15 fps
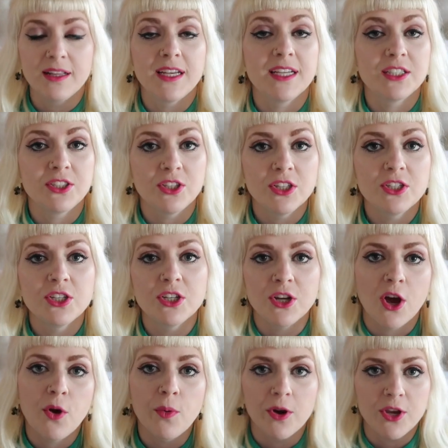Like, it's good to
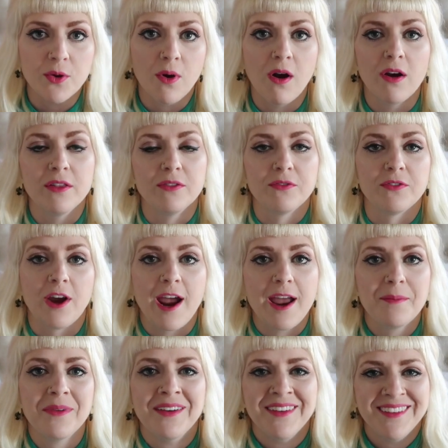know where you are in the
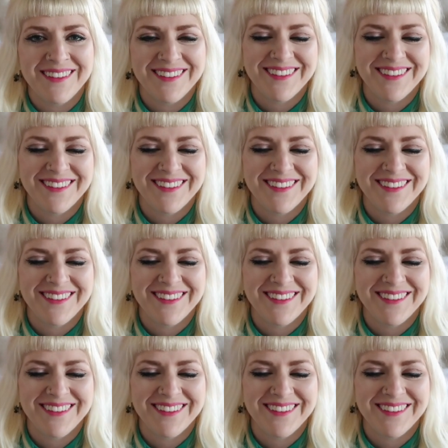frame